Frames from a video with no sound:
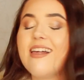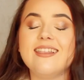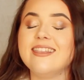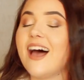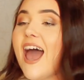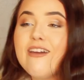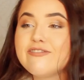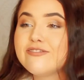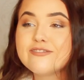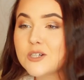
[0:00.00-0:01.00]

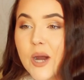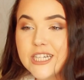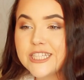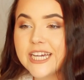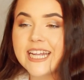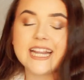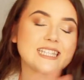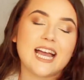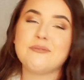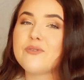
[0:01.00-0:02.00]
Life question?
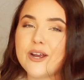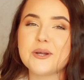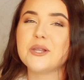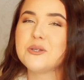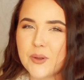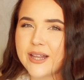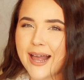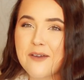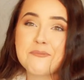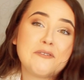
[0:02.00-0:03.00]
Listen, I'm not very knowledgeable in
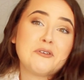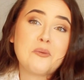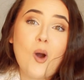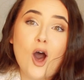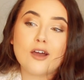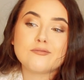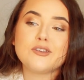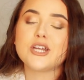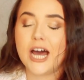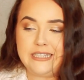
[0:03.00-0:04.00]
life, but if you want,
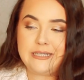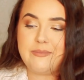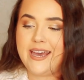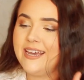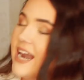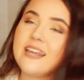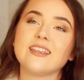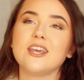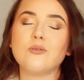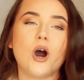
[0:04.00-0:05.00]
you can ask me
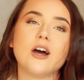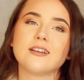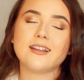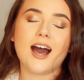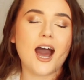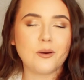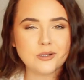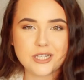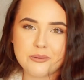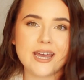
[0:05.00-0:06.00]
anything you want I
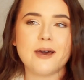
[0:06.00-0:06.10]
will do it.